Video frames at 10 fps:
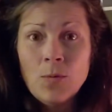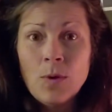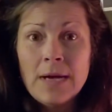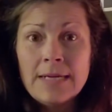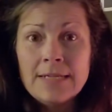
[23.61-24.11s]

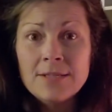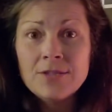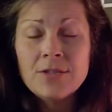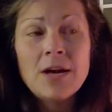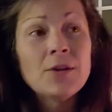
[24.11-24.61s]

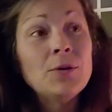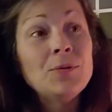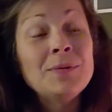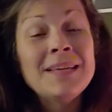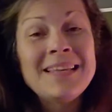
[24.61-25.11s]
was not
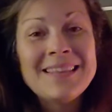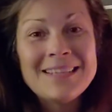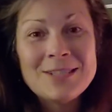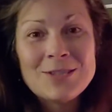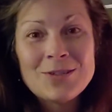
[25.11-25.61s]
only
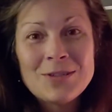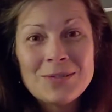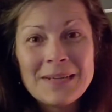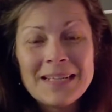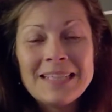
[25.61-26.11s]
this
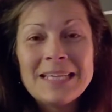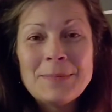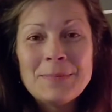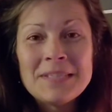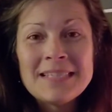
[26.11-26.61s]
solar
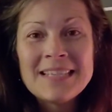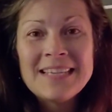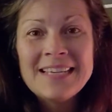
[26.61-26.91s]
eclipse